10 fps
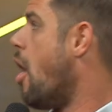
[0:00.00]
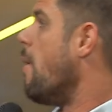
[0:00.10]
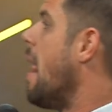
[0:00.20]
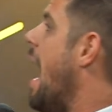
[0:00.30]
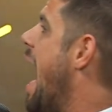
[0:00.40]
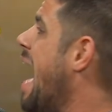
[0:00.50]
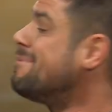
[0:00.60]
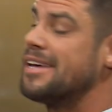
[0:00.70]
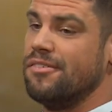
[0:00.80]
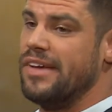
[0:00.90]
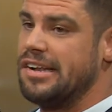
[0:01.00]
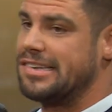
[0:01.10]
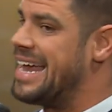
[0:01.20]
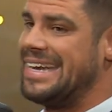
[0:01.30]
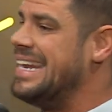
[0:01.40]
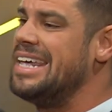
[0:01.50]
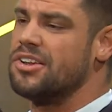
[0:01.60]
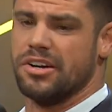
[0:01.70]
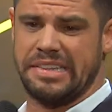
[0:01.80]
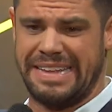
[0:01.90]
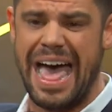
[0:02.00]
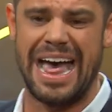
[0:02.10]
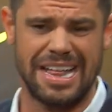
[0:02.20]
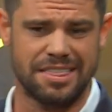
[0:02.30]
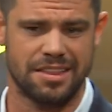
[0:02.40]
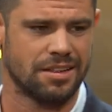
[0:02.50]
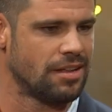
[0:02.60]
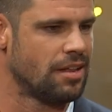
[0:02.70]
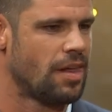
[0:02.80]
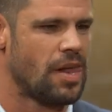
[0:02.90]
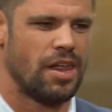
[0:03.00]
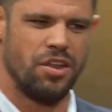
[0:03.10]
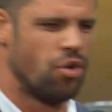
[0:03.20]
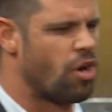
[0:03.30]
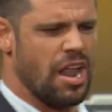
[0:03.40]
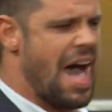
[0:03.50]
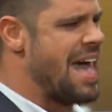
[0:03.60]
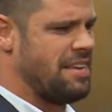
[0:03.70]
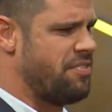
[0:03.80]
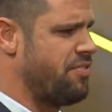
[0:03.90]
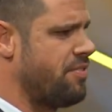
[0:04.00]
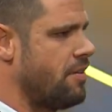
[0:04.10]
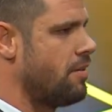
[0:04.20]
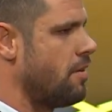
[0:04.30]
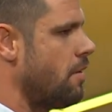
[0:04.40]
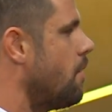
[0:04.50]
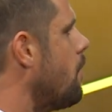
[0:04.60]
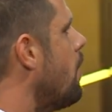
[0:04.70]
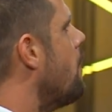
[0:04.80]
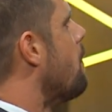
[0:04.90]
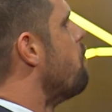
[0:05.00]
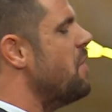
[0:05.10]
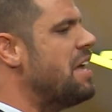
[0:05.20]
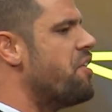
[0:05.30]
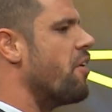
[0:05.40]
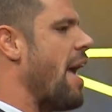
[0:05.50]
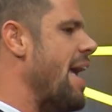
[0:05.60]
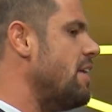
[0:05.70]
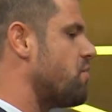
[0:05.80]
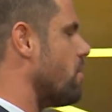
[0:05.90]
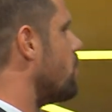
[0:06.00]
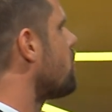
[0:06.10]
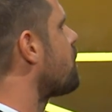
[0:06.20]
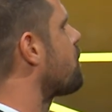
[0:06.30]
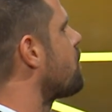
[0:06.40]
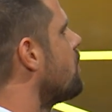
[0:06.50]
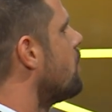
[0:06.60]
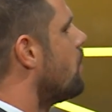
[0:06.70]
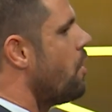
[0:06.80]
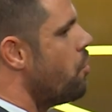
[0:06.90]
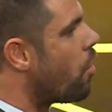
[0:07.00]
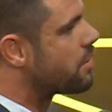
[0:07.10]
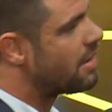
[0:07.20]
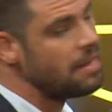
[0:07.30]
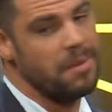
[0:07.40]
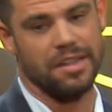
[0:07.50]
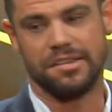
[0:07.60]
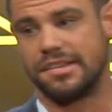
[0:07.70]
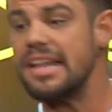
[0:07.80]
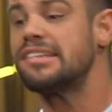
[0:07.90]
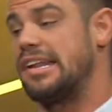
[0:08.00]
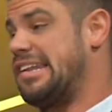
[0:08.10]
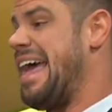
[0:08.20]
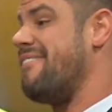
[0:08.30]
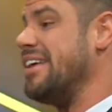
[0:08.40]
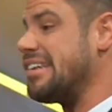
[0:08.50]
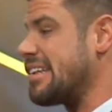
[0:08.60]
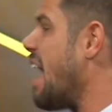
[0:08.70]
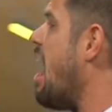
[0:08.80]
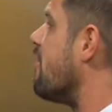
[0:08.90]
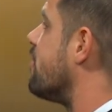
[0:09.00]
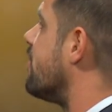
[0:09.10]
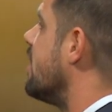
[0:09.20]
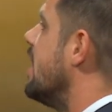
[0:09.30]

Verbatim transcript: No, I'm convinced that neither death nor life, neither angels nor demons, this is heavy stuff.